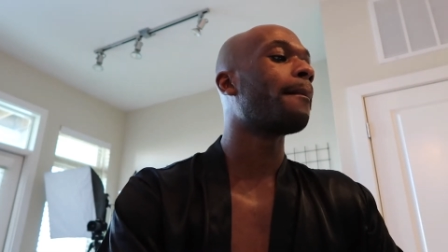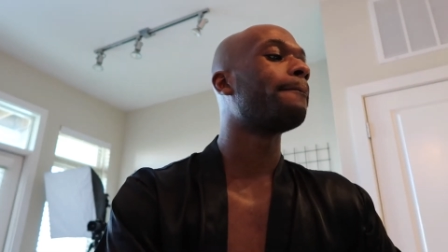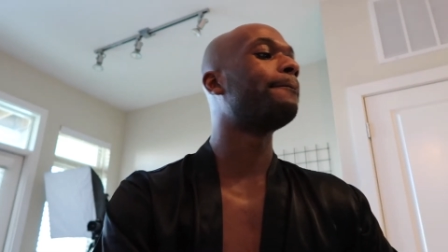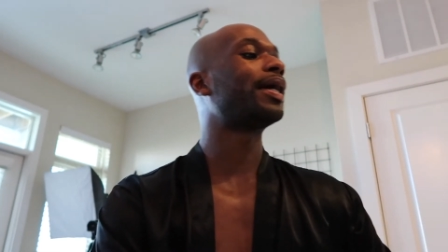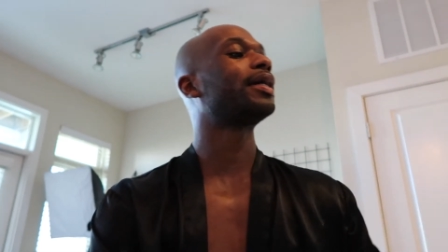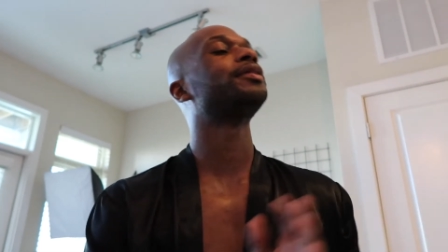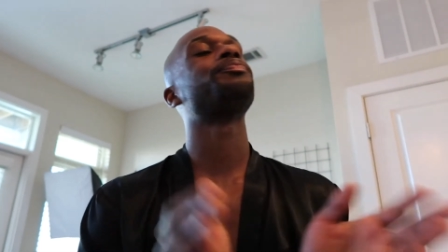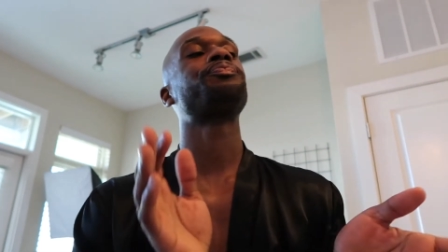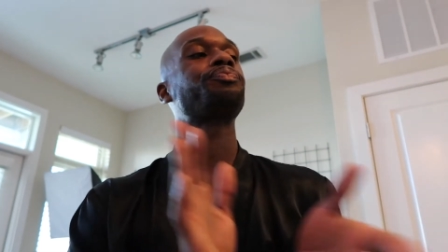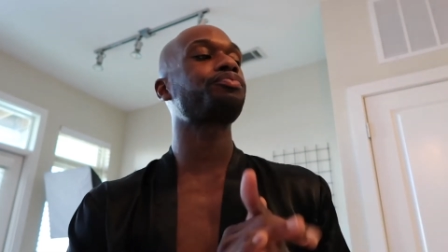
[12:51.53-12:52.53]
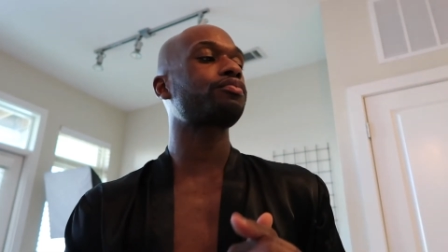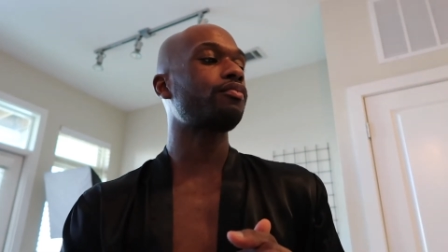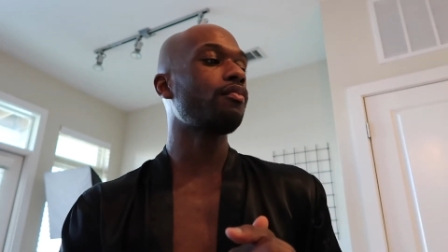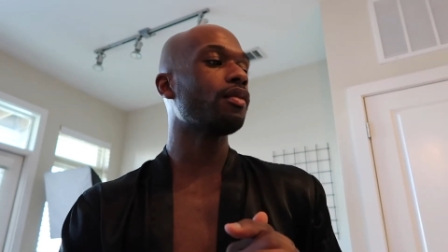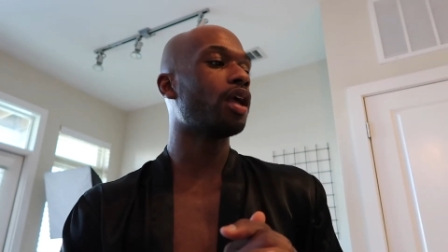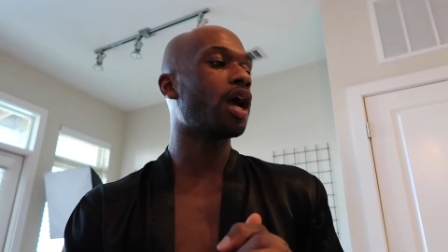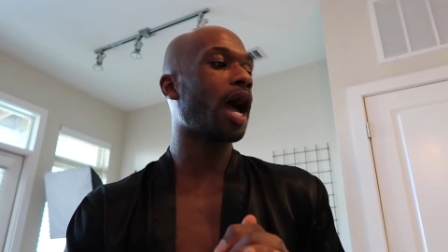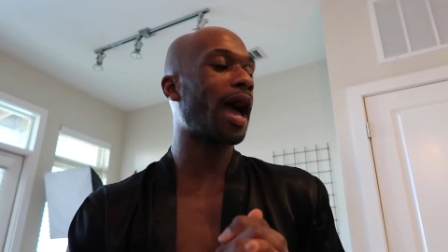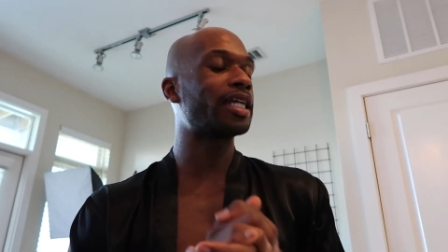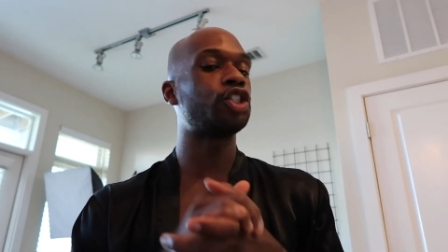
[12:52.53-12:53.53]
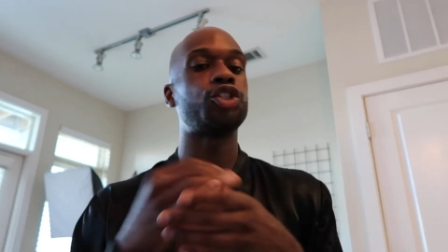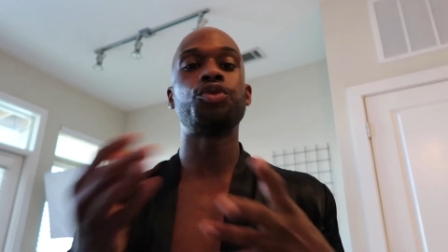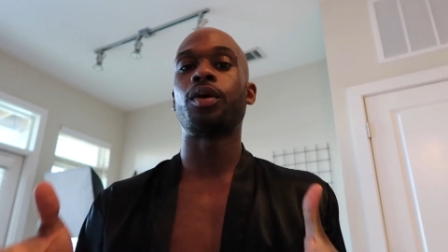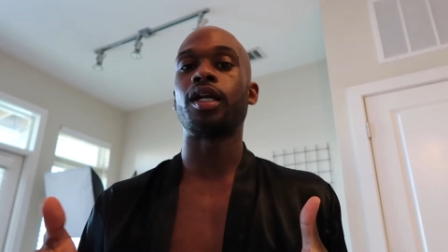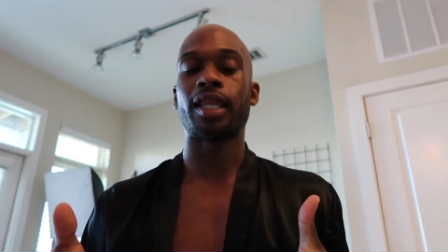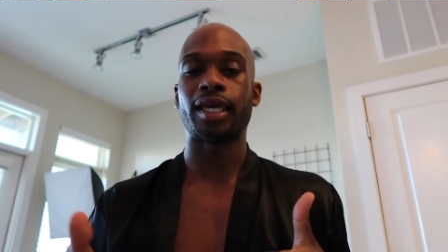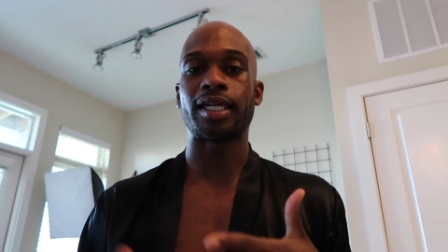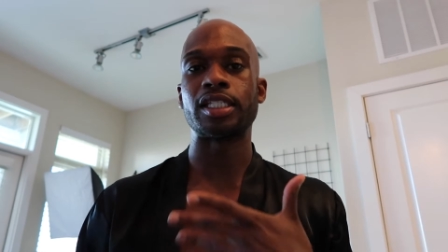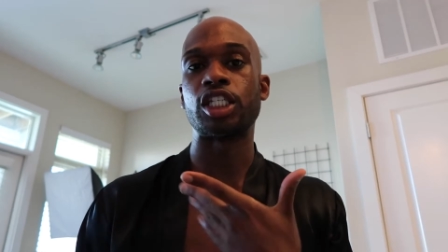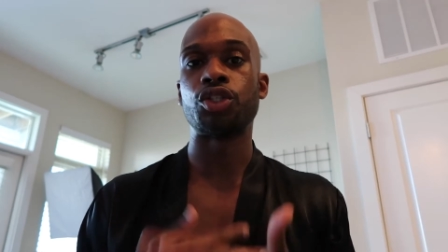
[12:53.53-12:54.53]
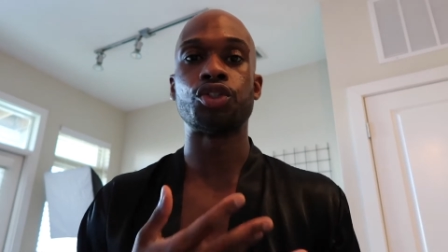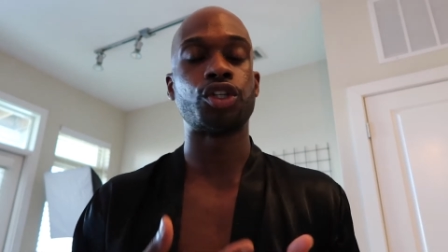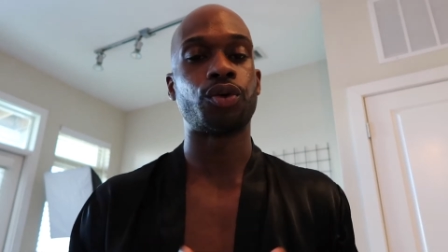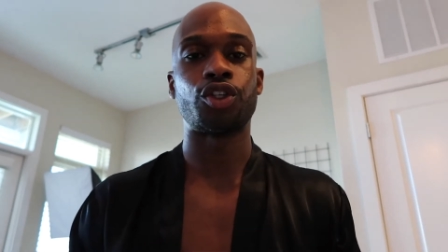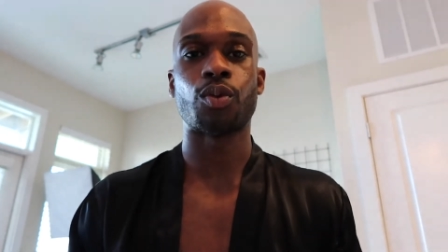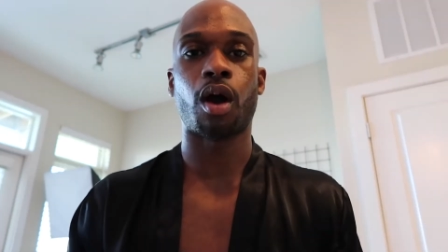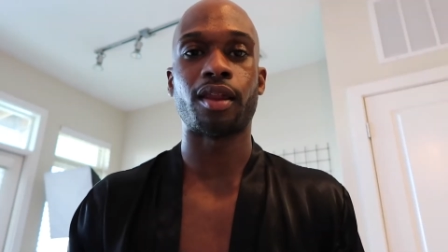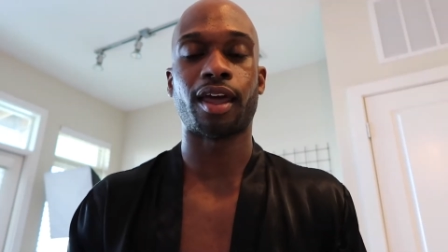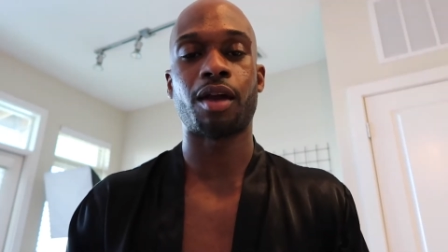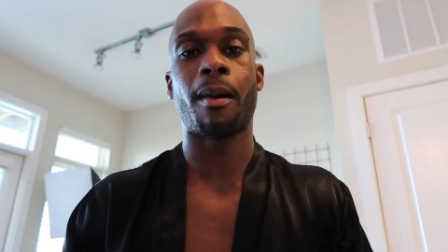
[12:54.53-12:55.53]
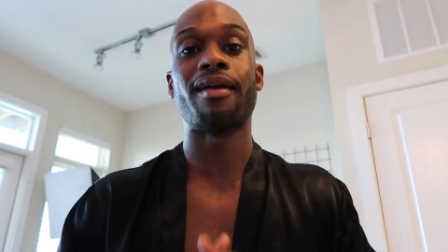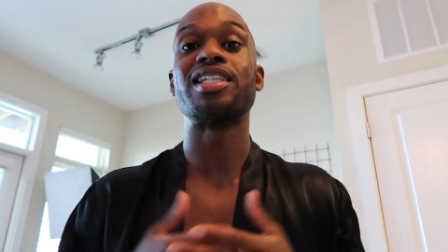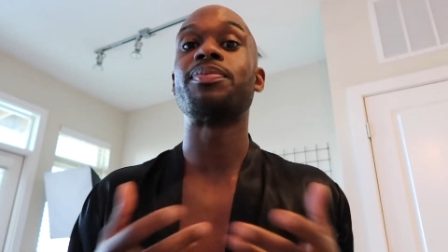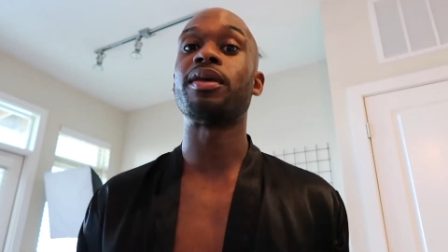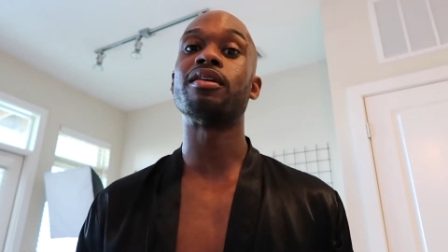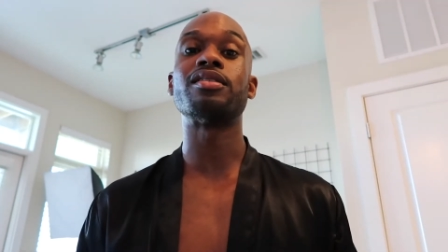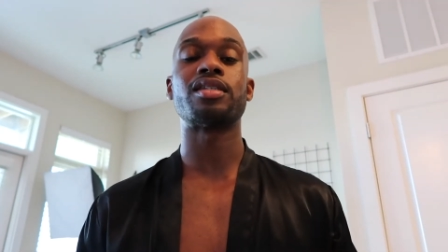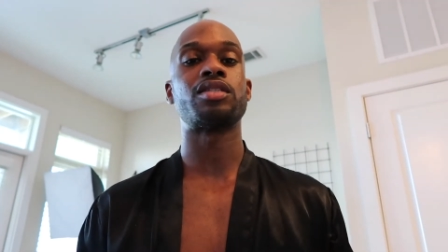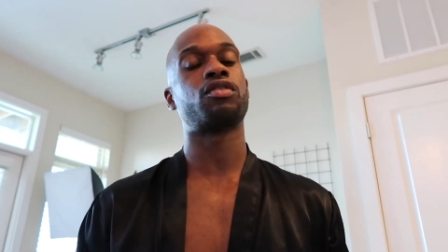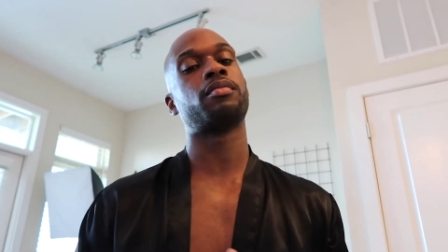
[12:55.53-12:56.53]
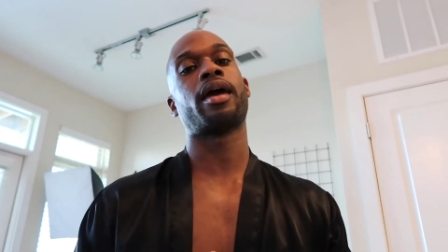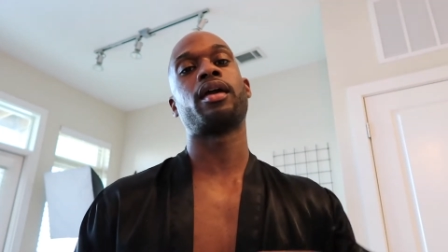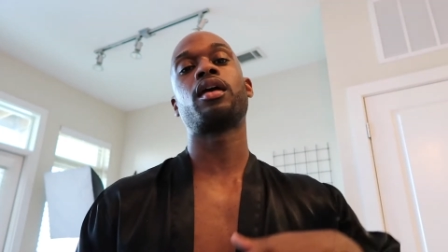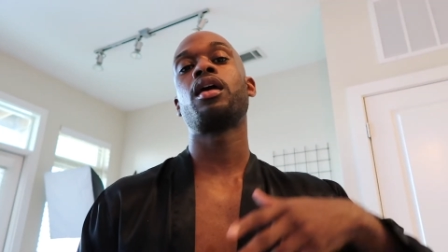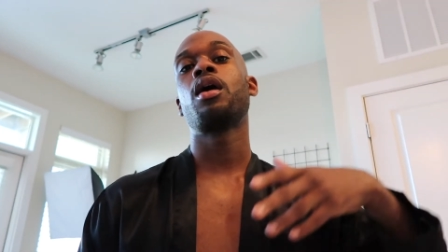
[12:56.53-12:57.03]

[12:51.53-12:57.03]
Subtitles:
But I do want to like continue showing you all like my experiences from like